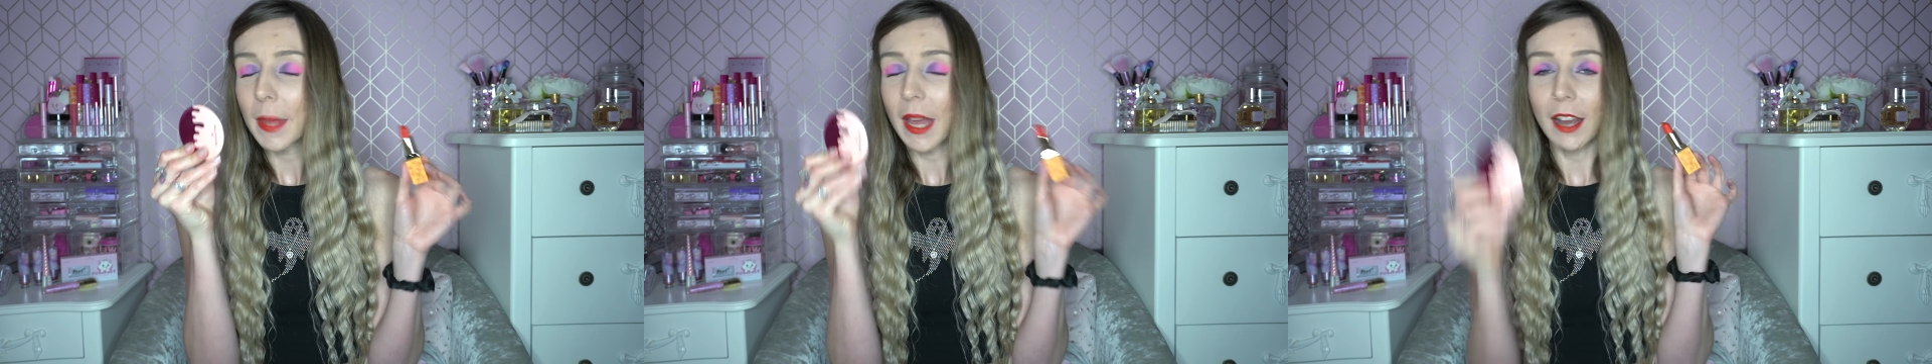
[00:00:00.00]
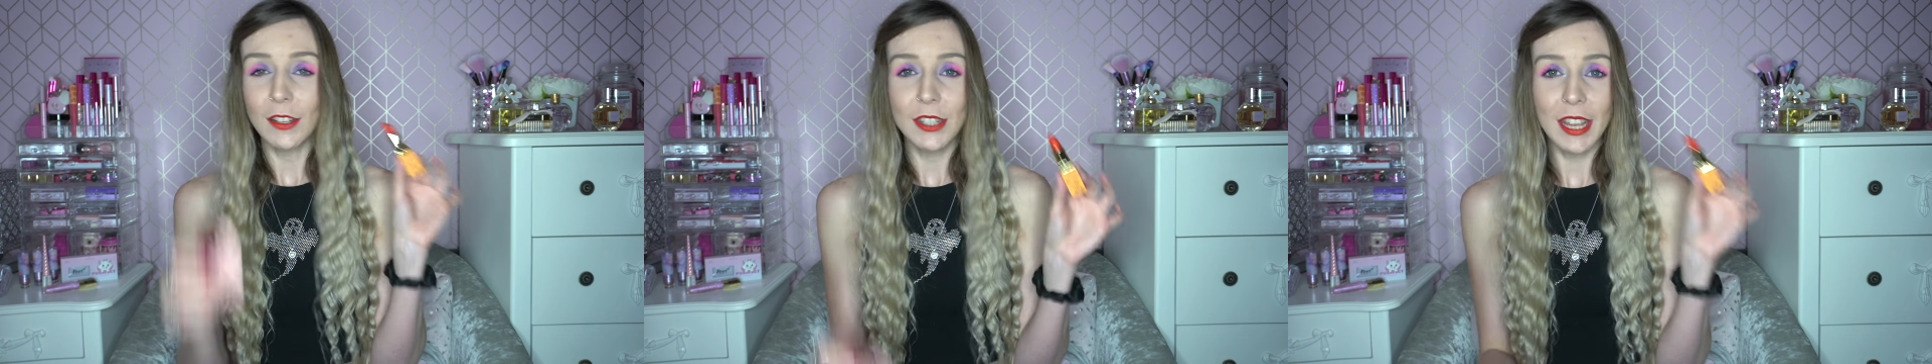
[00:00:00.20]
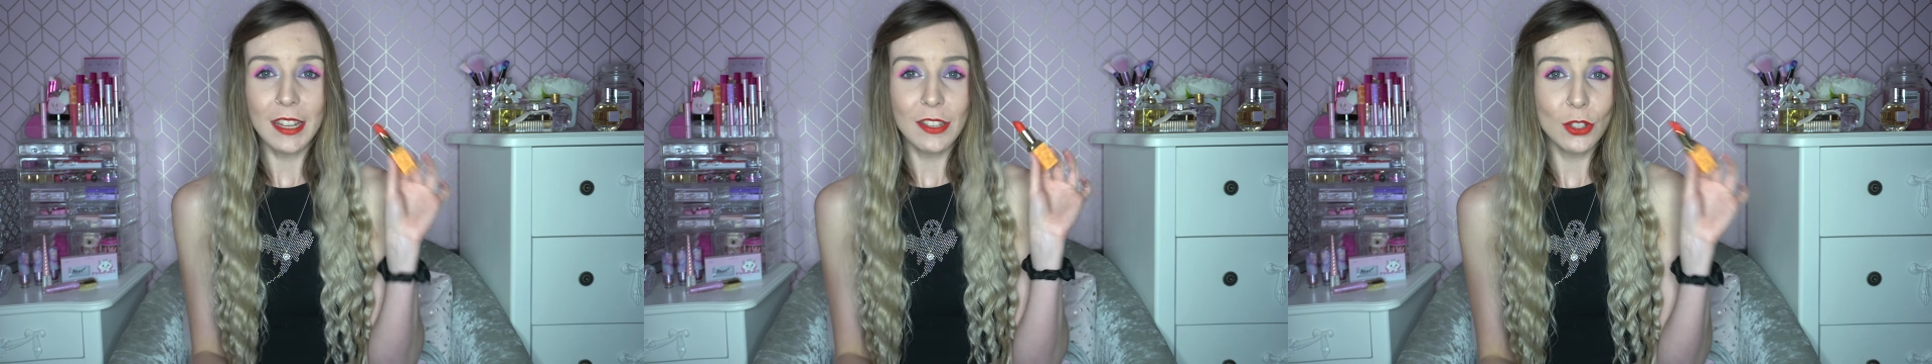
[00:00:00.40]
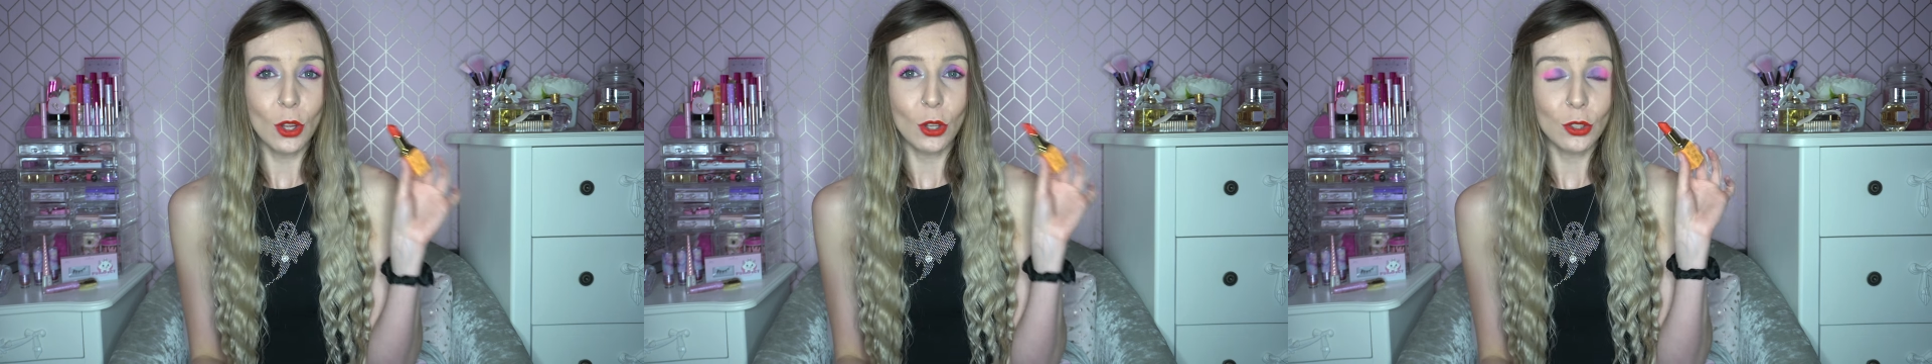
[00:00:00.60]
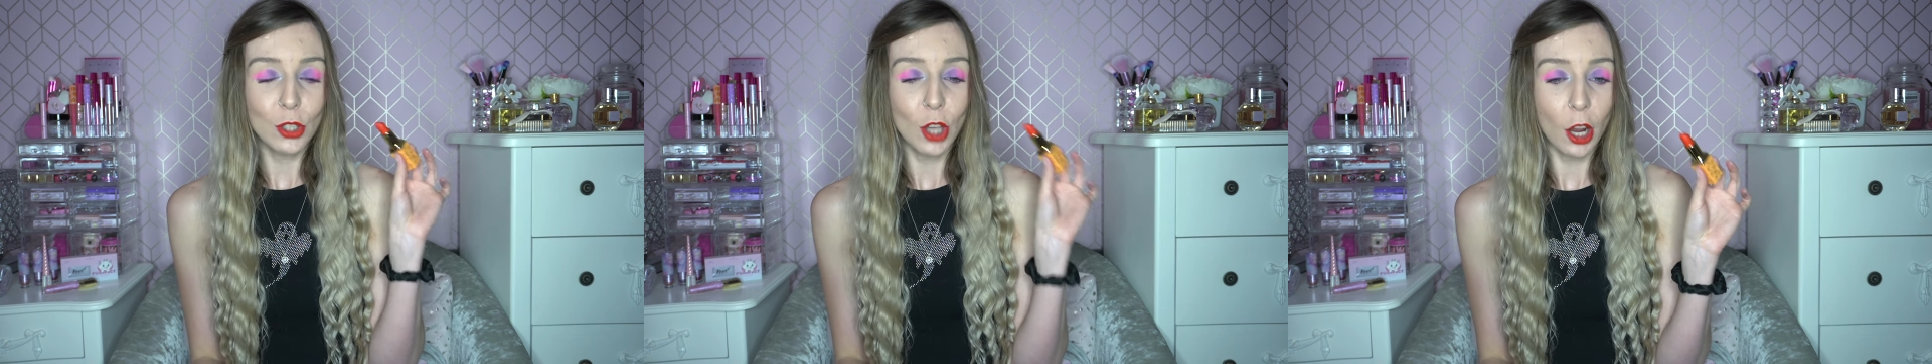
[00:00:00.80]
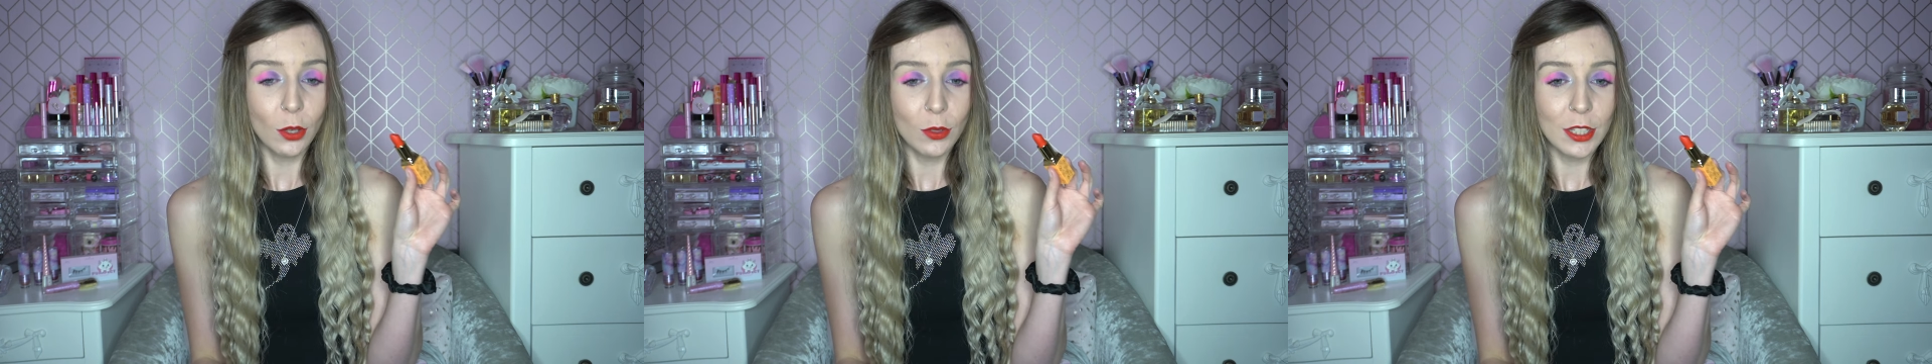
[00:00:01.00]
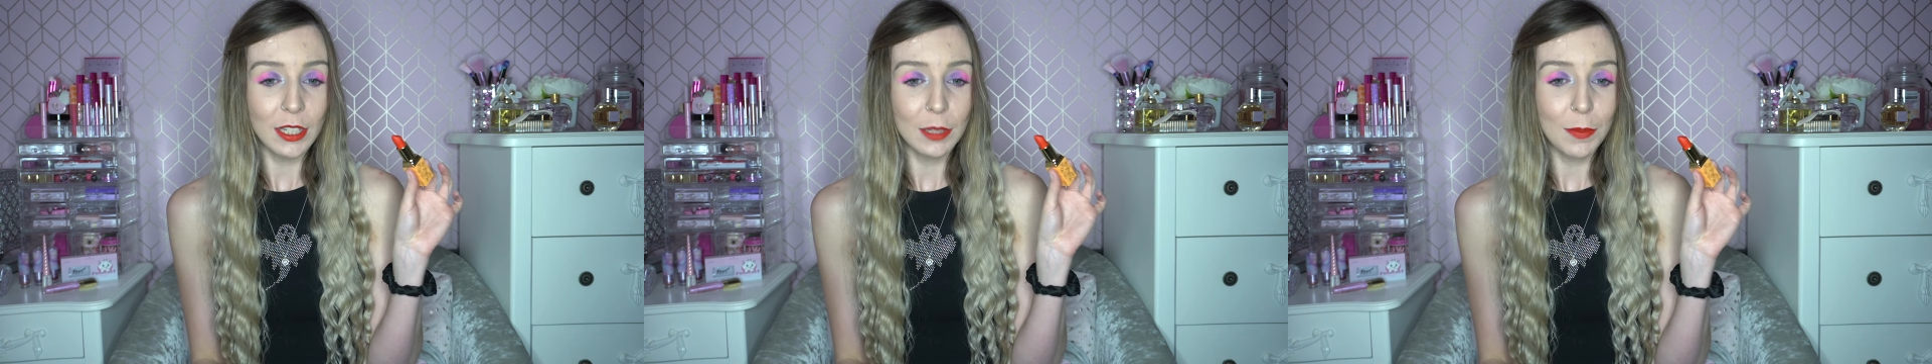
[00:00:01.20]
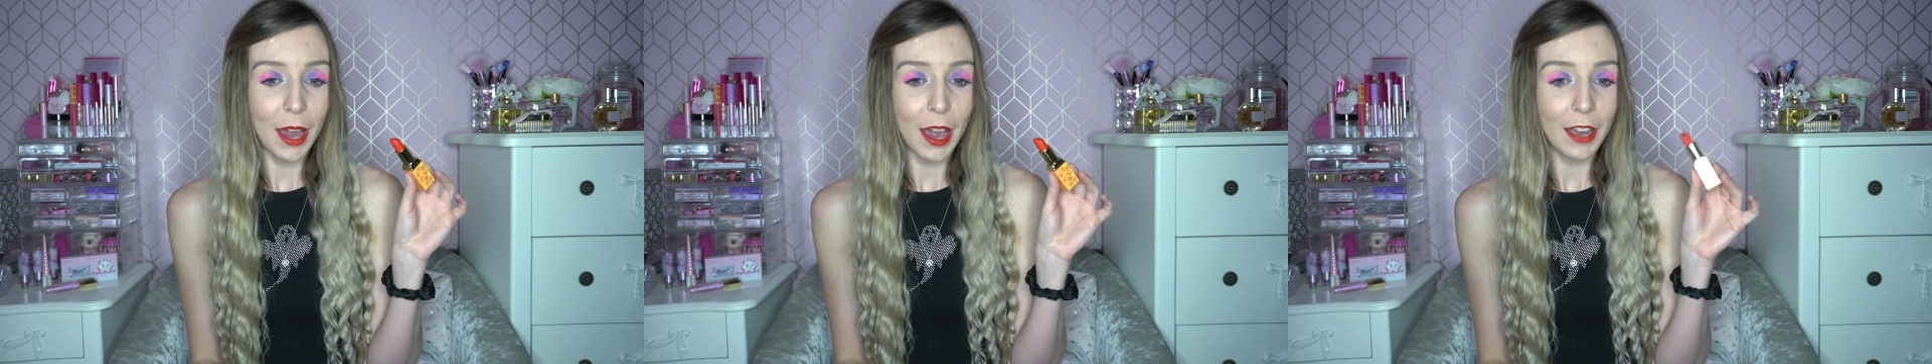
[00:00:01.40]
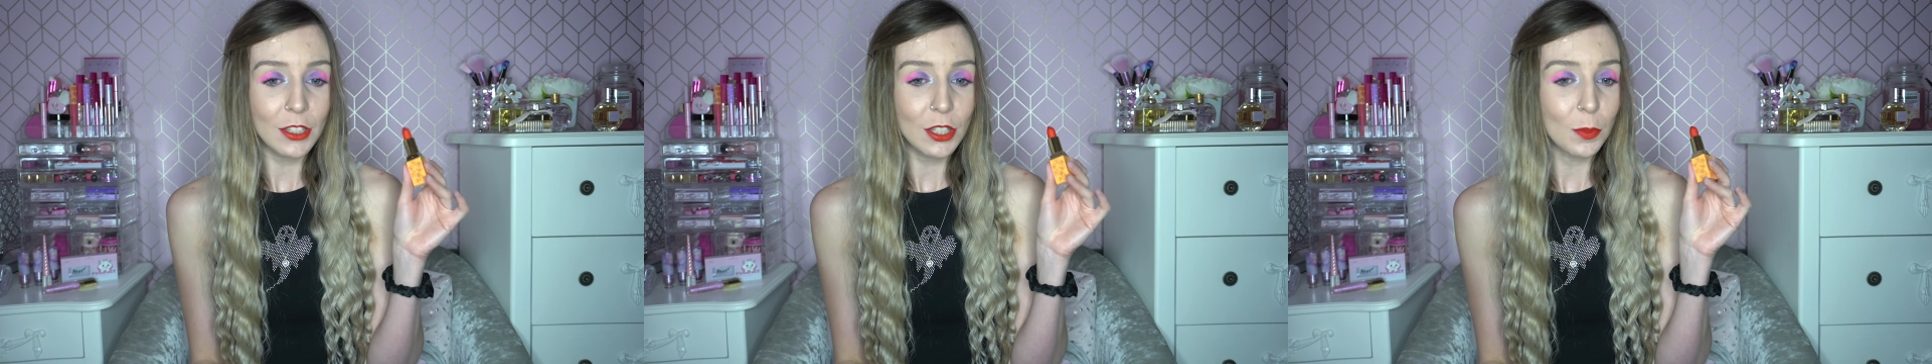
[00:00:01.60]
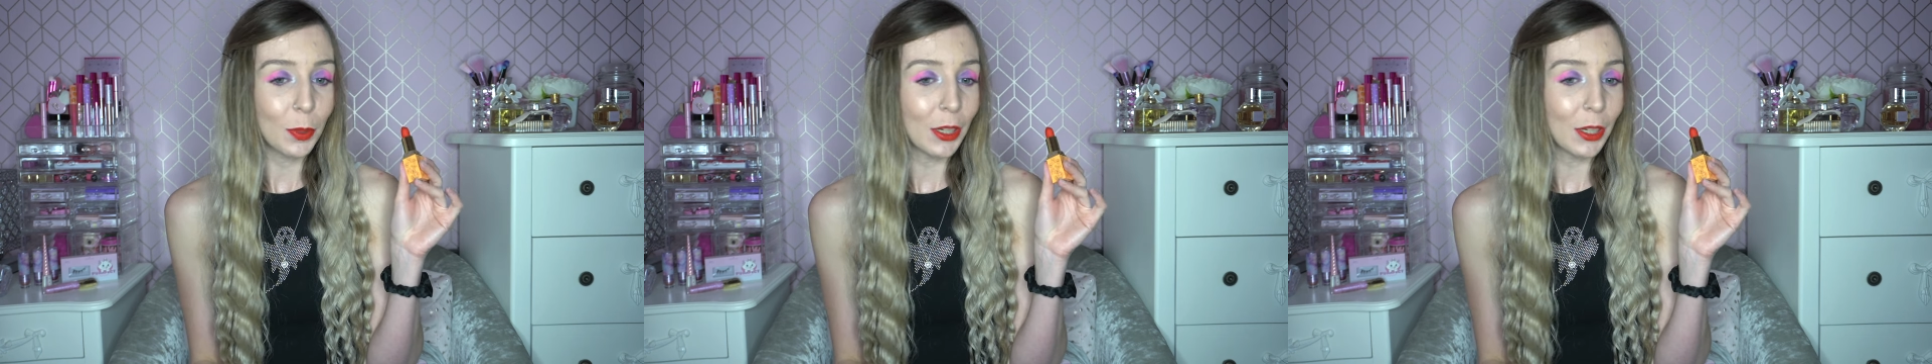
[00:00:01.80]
I'd say it's not totally matte,